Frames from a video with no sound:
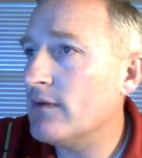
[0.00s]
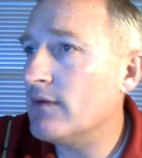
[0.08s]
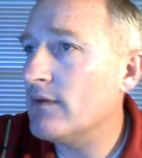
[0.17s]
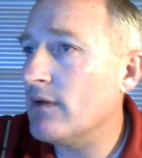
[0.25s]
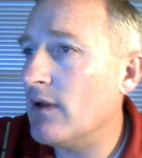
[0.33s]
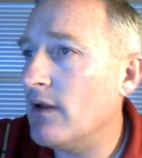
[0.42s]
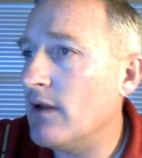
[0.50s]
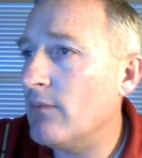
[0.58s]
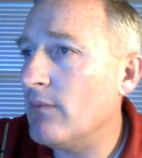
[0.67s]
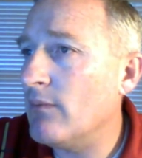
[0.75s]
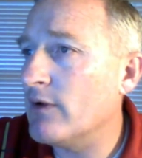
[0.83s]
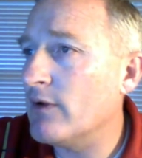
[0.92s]

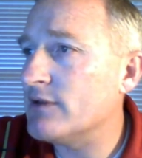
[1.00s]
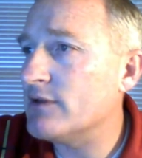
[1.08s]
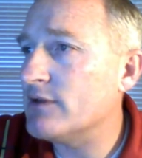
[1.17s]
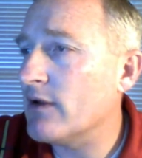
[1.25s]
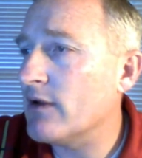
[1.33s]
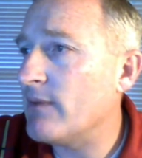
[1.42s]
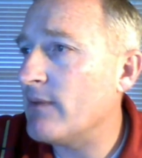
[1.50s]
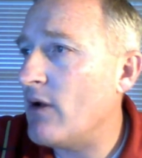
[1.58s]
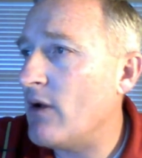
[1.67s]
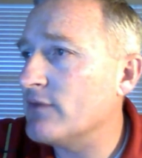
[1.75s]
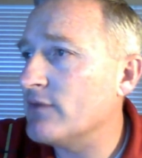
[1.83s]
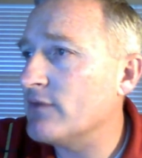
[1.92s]
where it's talking about
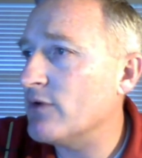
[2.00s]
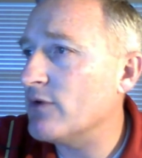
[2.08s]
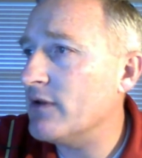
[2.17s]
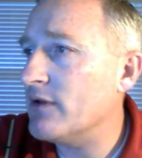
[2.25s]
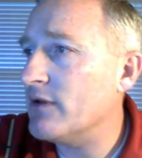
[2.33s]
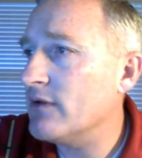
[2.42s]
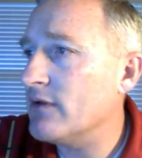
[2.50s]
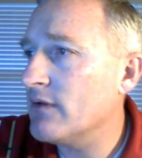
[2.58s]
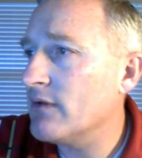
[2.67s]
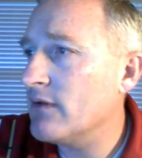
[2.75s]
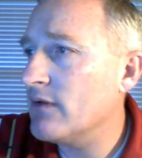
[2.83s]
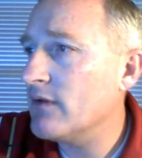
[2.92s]
offshoring.
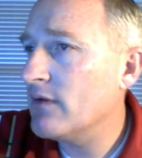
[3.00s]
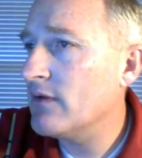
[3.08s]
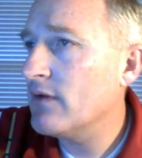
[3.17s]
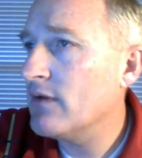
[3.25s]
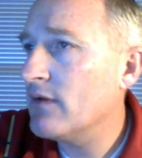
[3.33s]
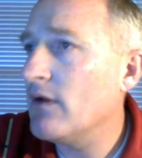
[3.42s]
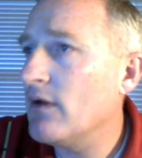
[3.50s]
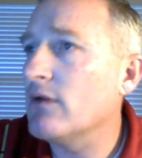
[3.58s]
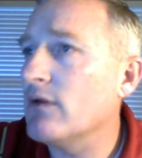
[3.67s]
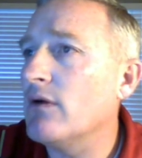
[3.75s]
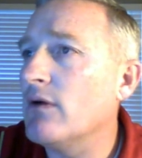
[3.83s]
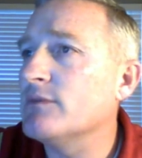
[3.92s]
Oh no,
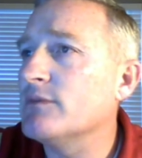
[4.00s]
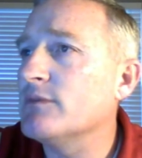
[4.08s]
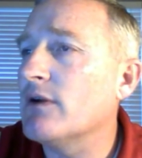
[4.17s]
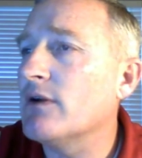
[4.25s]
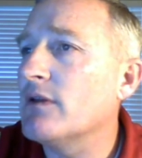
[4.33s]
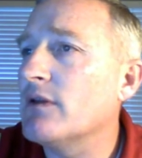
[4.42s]
I'm sorry.